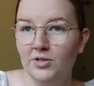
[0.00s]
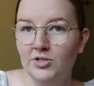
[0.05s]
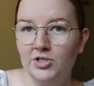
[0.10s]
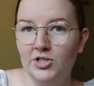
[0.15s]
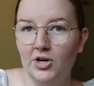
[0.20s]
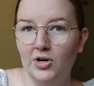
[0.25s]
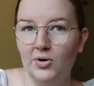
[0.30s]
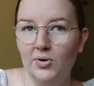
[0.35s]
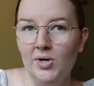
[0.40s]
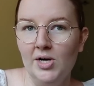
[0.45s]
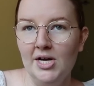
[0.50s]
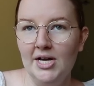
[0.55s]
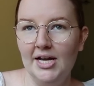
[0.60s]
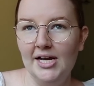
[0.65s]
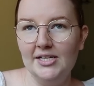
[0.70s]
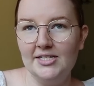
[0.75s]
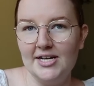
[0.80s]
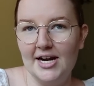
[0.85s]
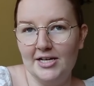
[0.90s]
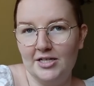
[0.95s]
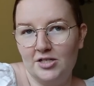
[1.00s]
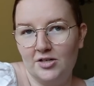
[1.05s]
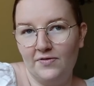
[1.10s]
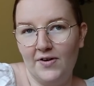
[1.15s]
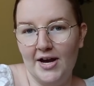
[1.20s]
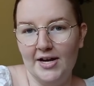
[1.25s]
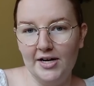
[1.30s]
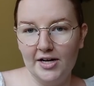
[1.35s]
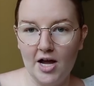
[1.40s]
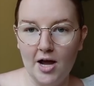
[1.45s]
So it's nice to
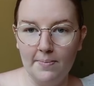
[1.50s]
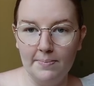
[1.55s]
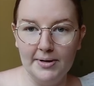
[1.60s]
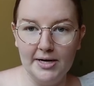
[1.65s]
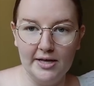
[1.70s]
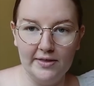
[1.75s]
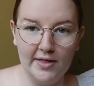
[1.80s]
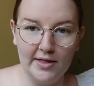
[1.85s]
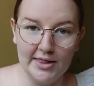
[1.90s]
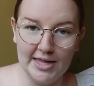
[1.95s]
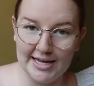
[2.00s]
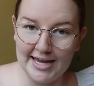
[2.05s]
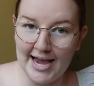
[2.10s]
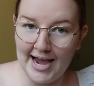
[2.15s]
find a company that like